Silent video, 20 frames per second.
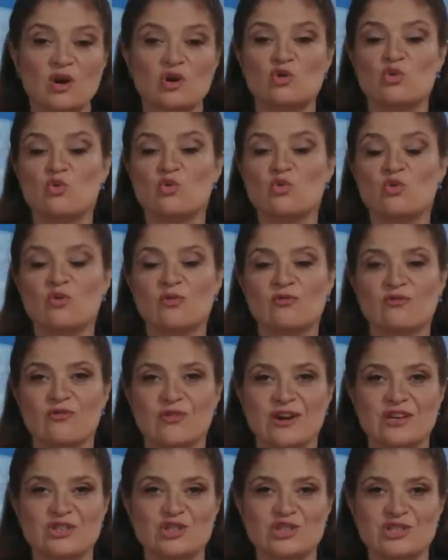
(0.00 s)
a cool
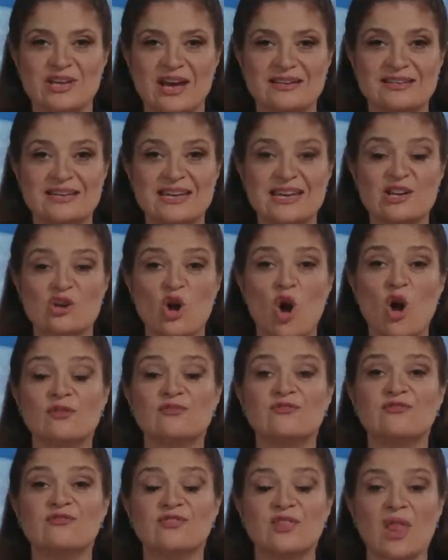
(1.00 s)
French technique
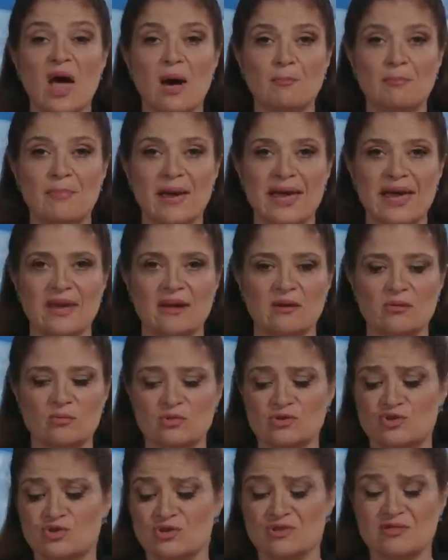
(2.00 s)
called flambeing,
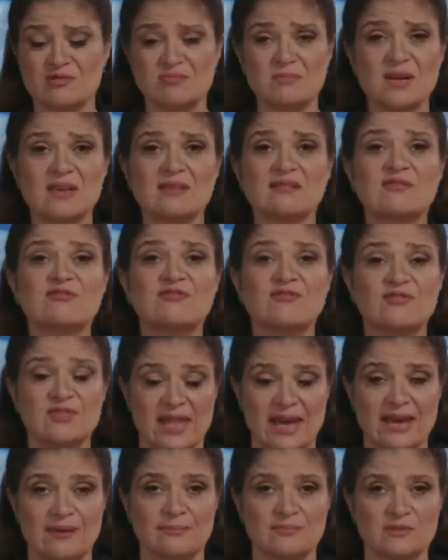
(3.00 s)
which just means
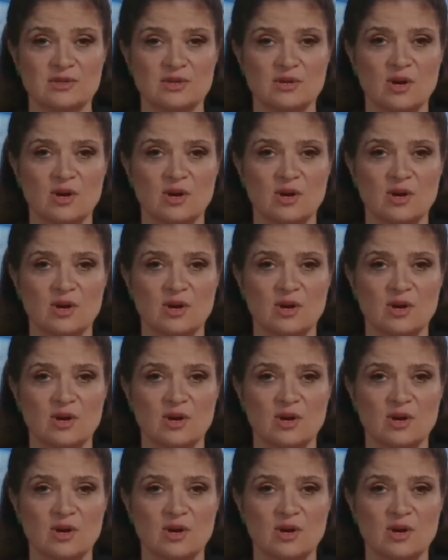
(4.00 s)
flamed.